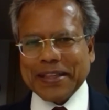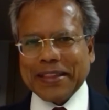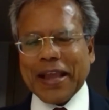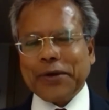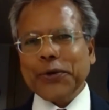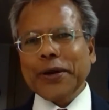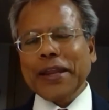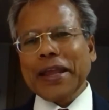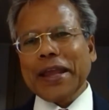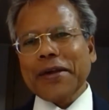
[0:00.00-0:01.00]
They couldn't
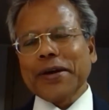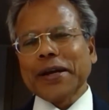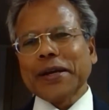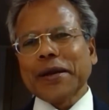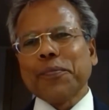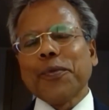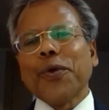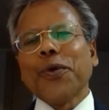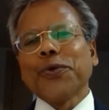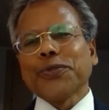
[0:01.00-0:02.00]
even
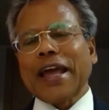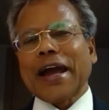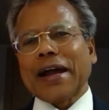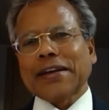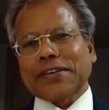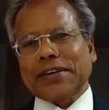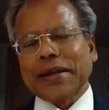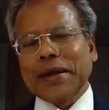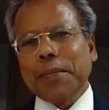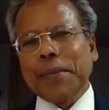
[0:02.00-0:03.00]
move their
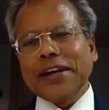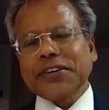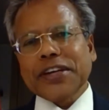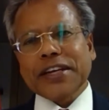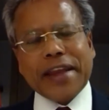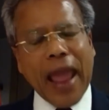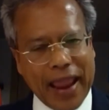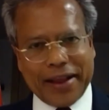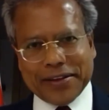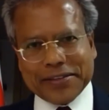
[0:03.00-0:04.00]
military
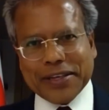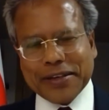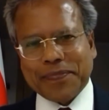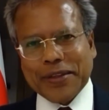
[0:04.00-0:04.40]
tanks.